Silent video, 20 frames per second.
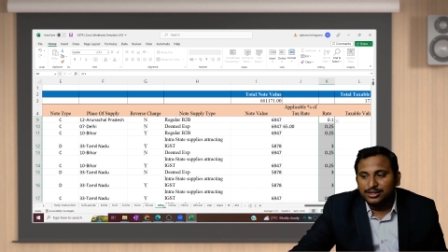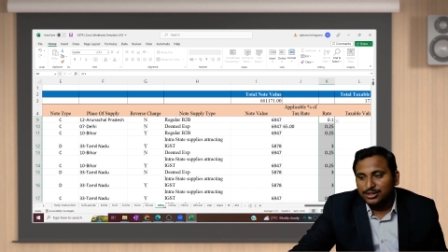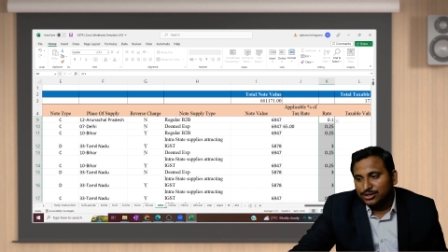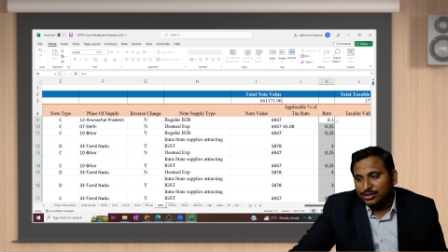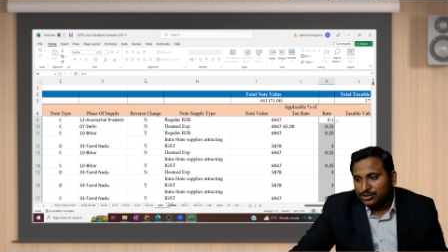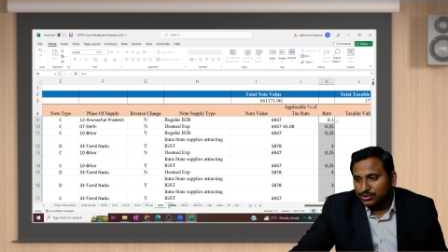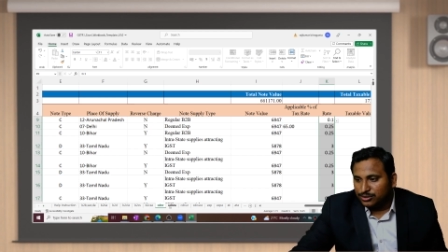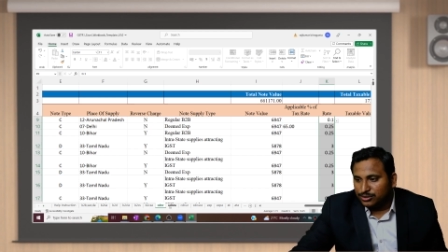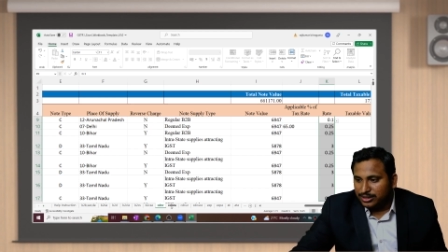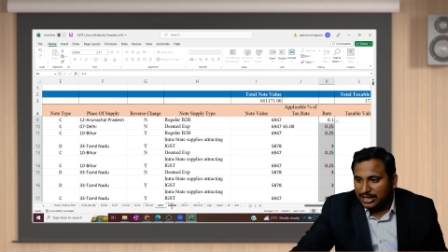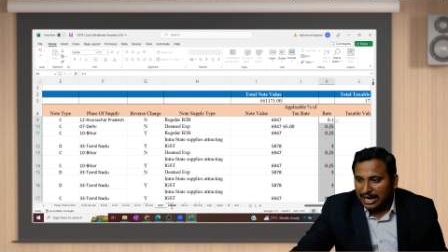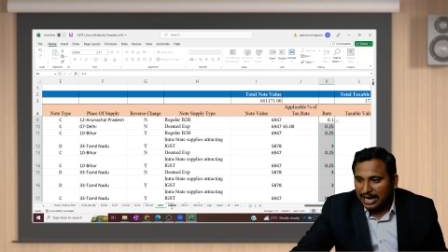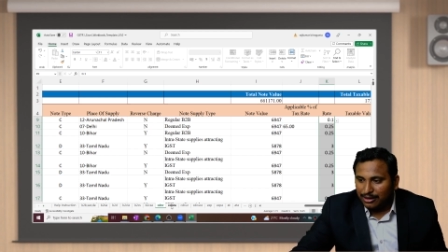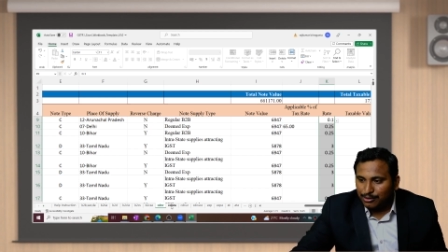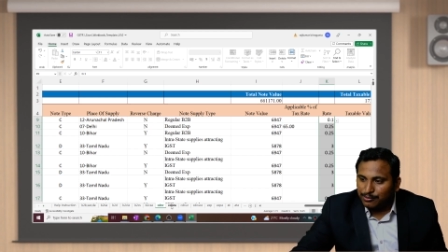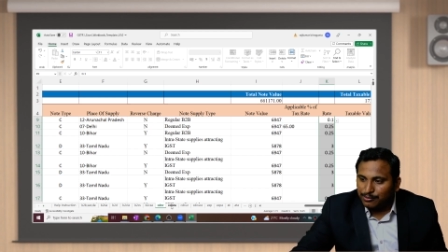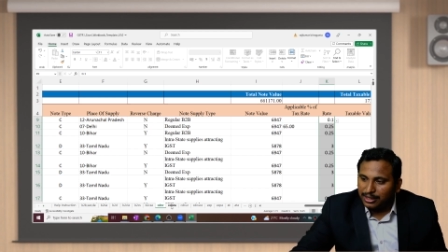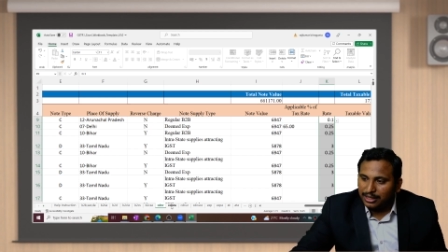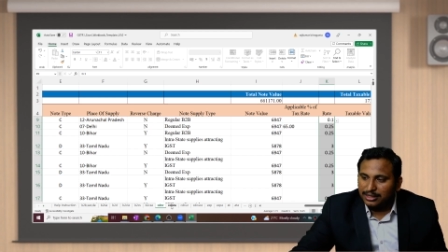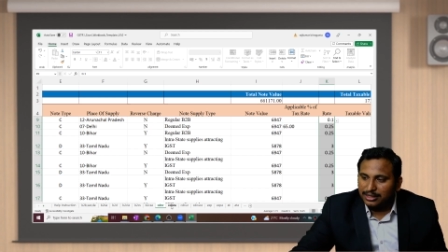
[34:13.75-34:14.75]
So that
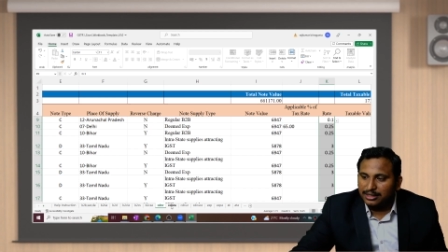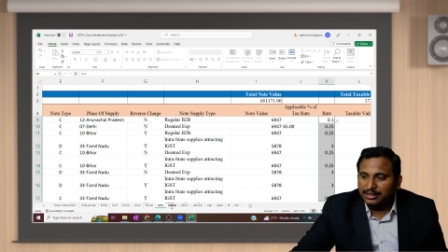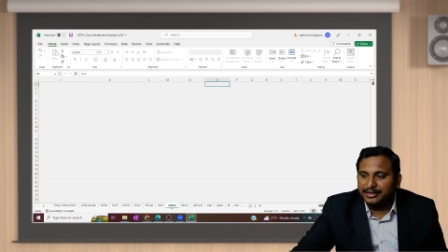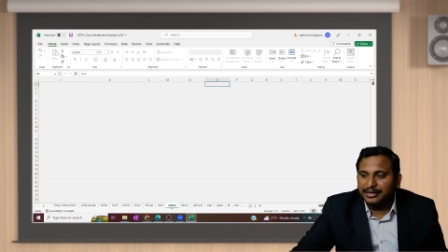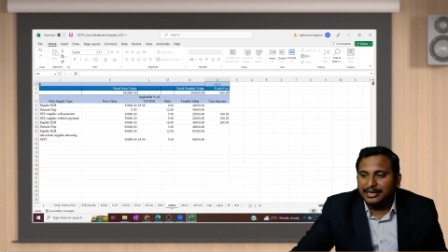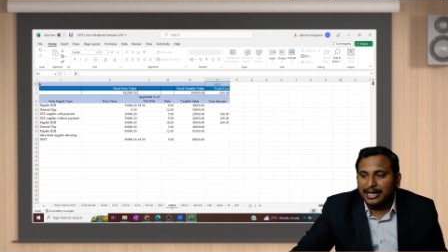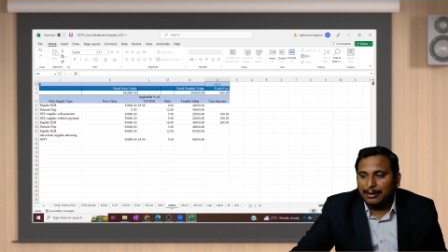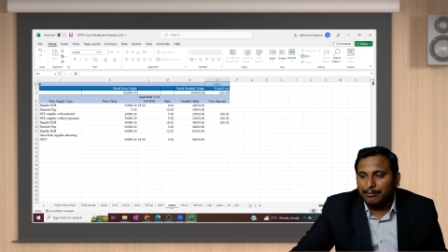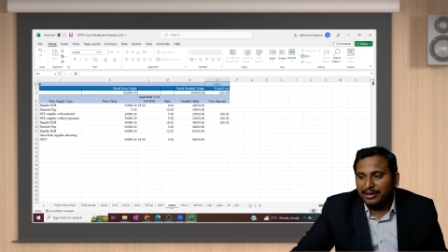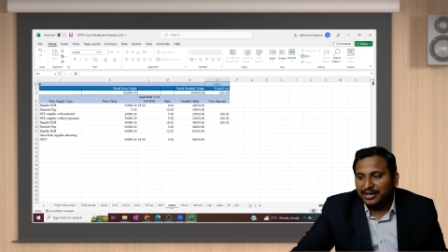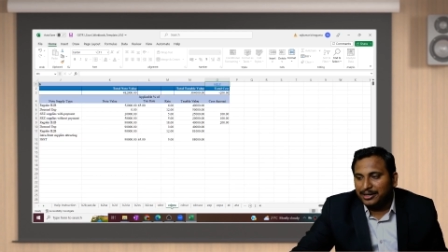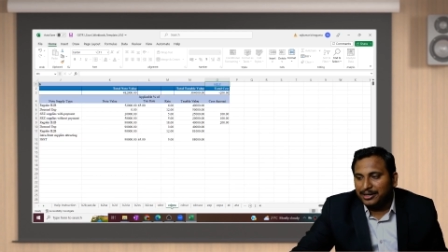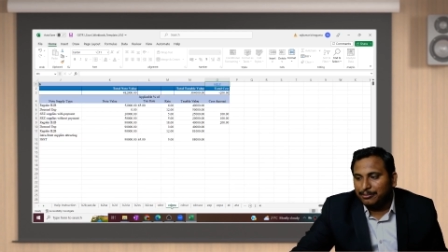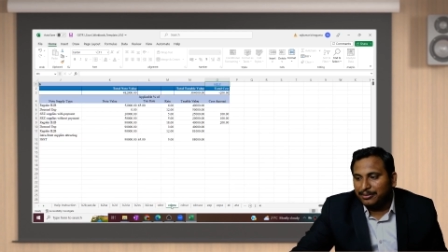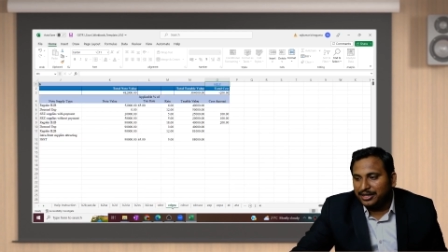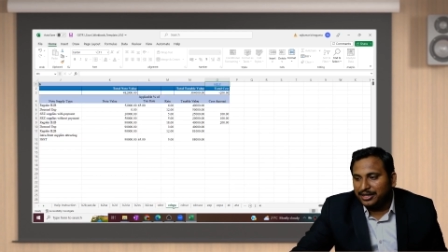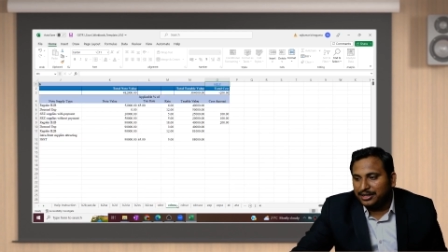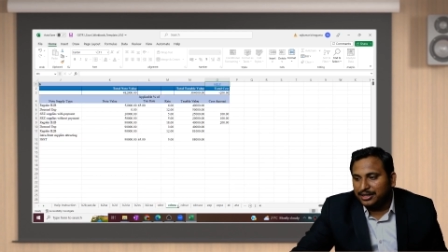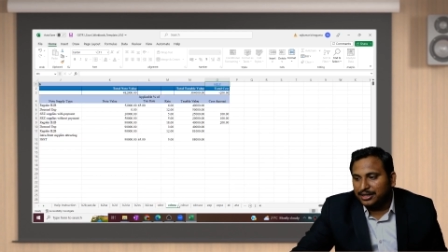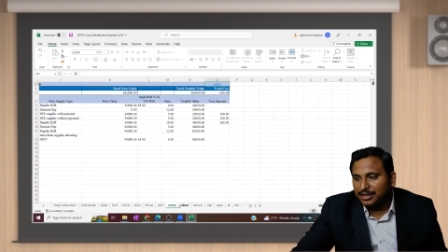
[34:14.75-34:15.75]
one, that amendment,